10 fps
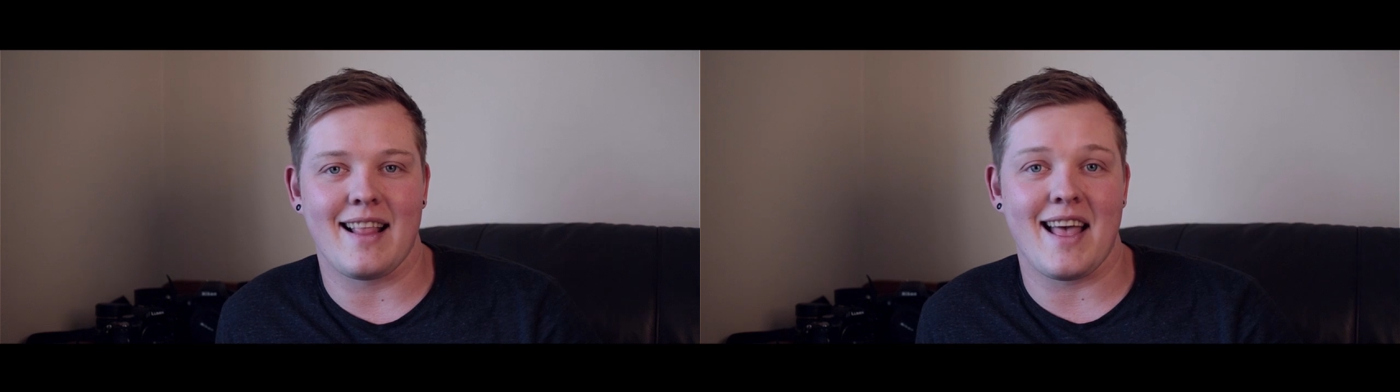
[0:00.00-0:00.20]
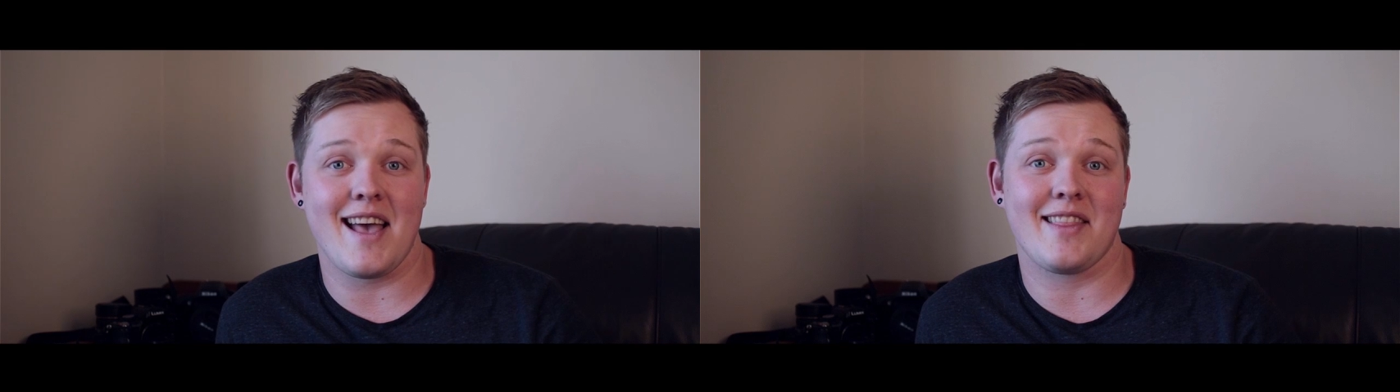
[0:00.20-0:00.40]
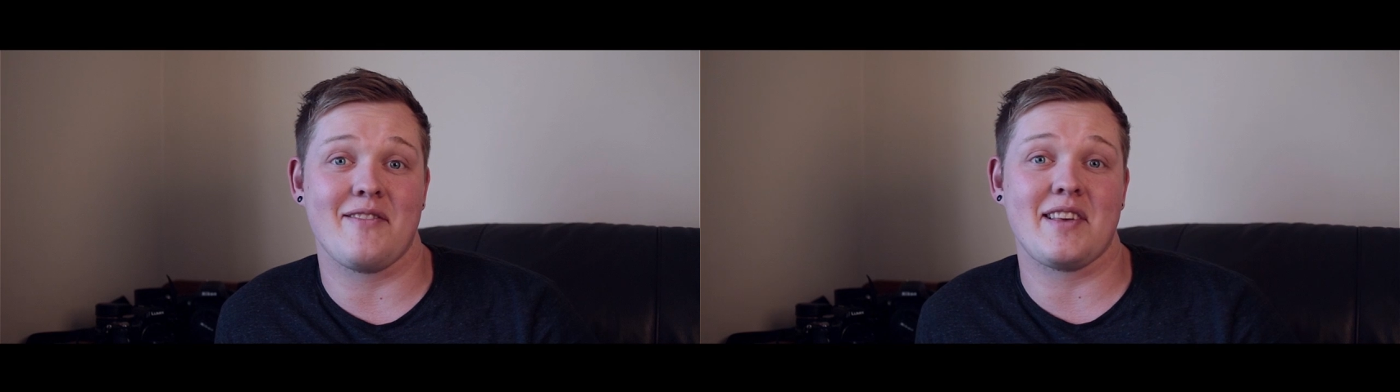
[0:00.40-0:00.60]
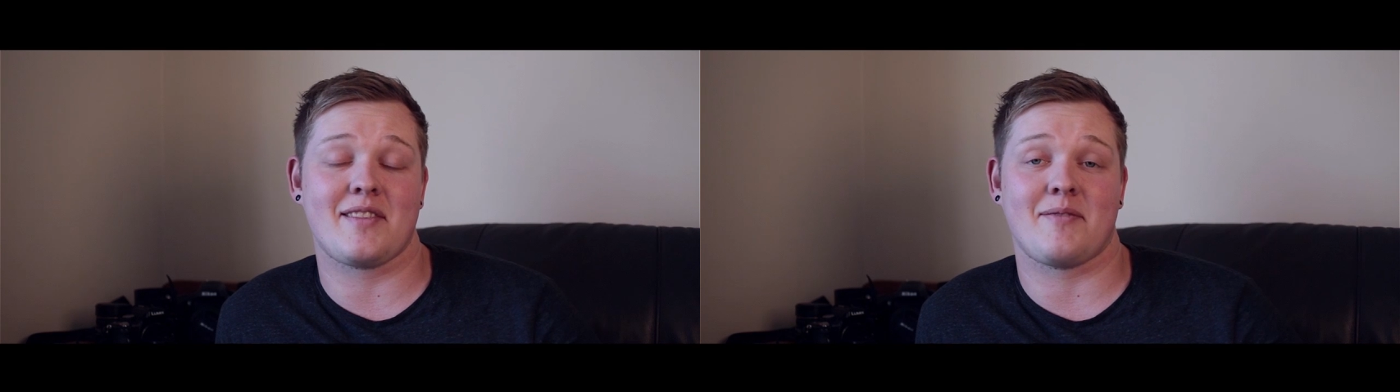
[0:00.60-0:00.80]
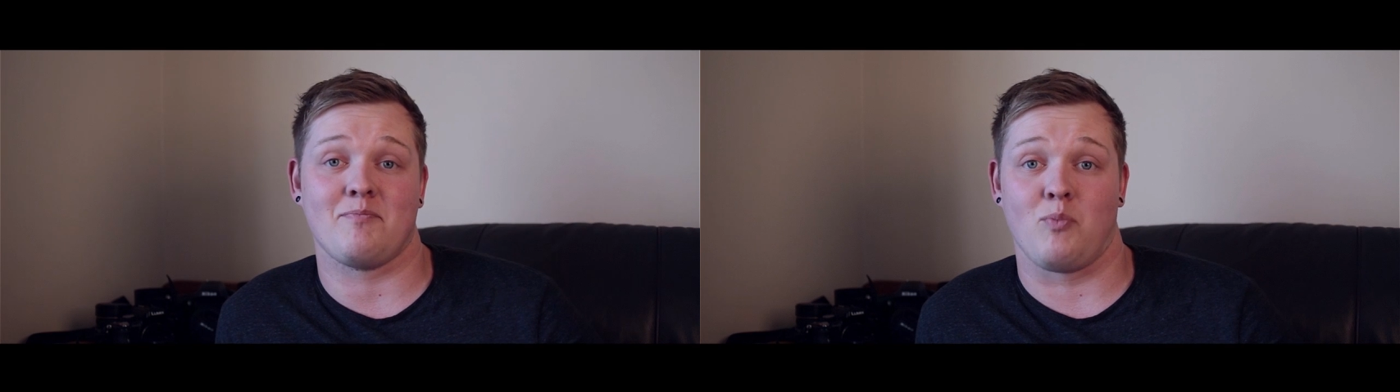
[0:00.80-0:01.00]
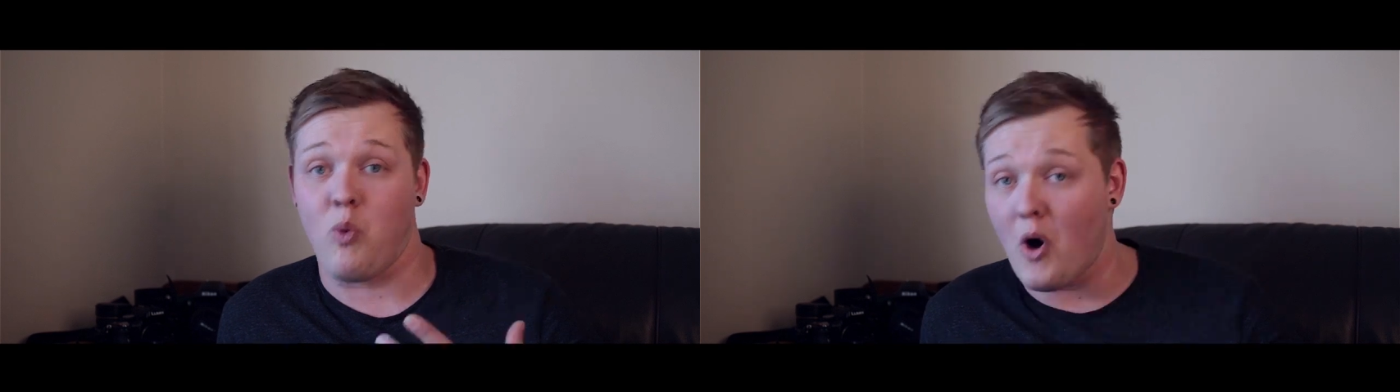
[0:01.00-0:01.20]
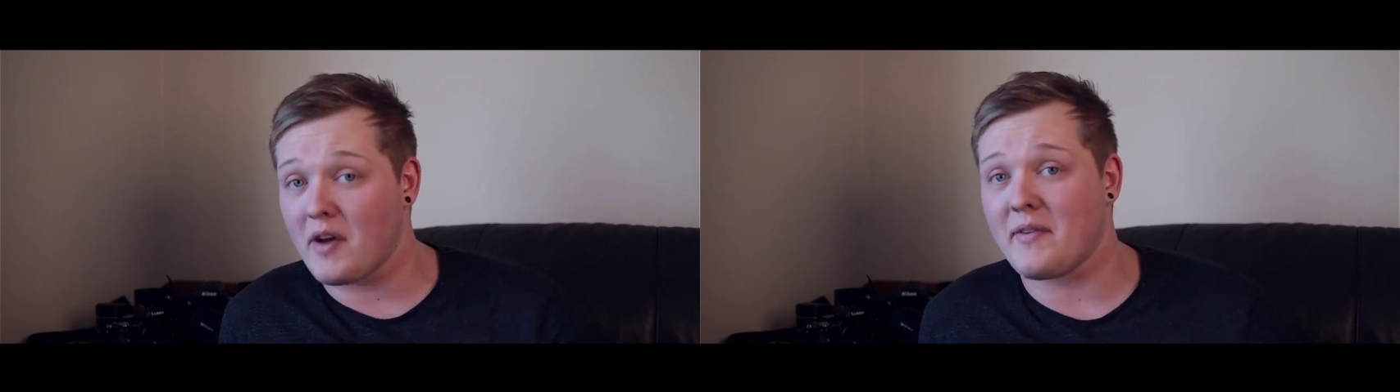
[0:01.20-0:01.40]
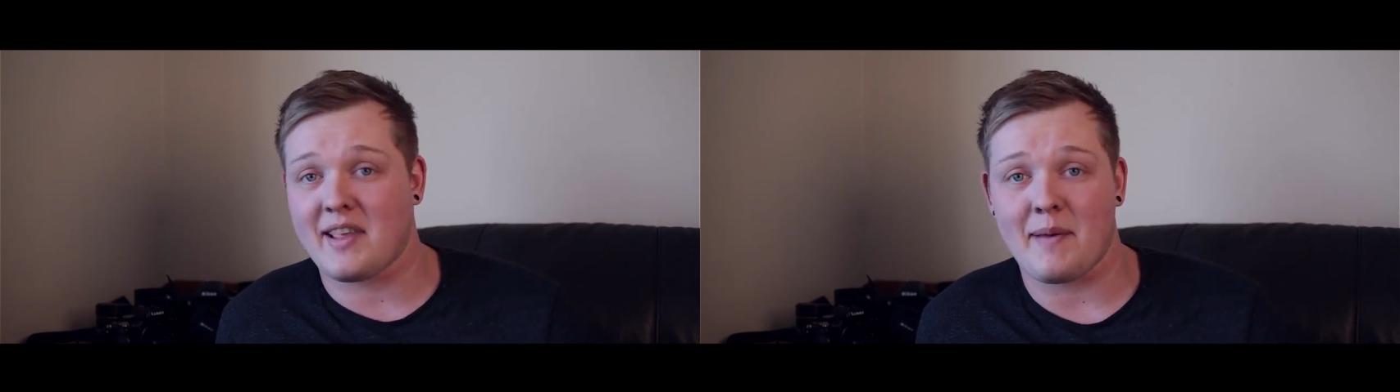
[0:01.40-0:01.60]
Now, there is
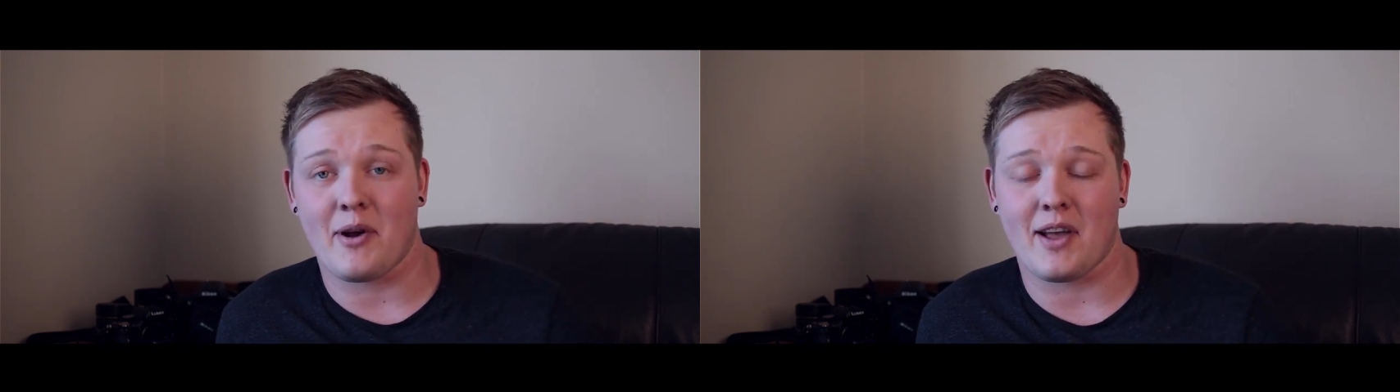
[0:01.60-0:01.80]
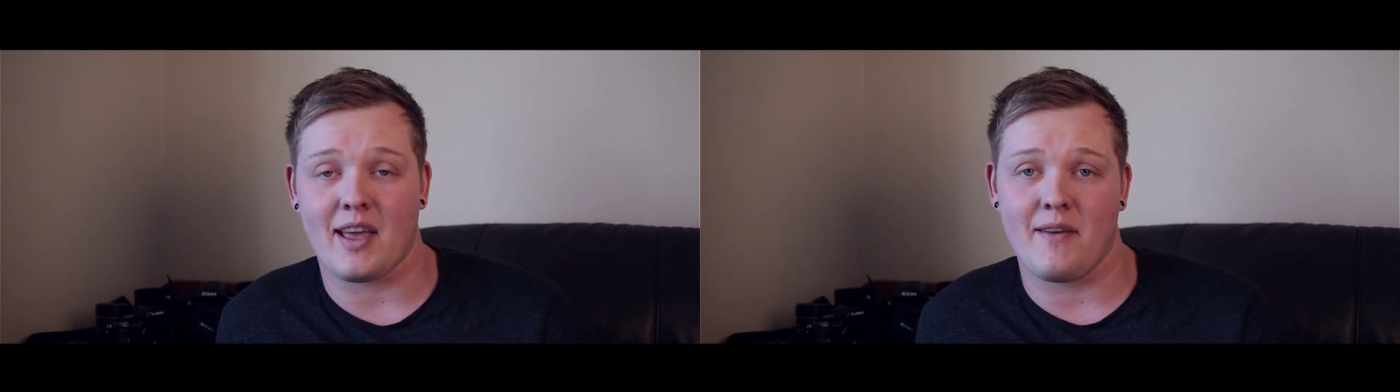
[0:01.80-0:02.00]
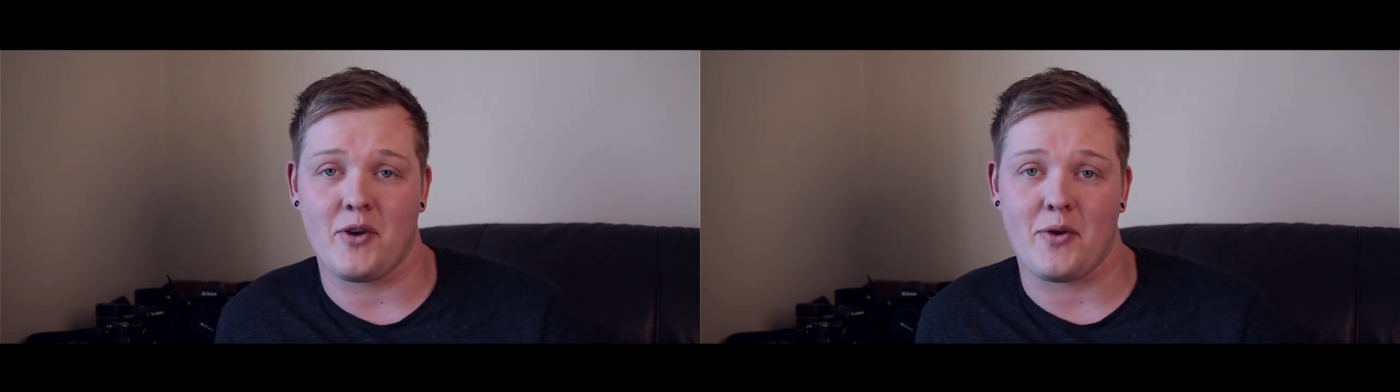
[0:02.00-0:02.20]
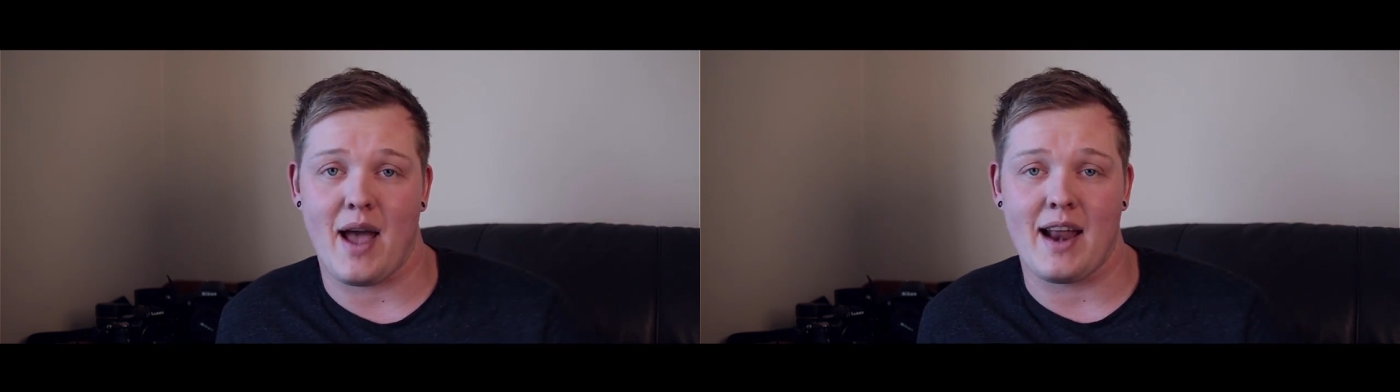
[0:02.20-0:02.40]
one other tip I can give you,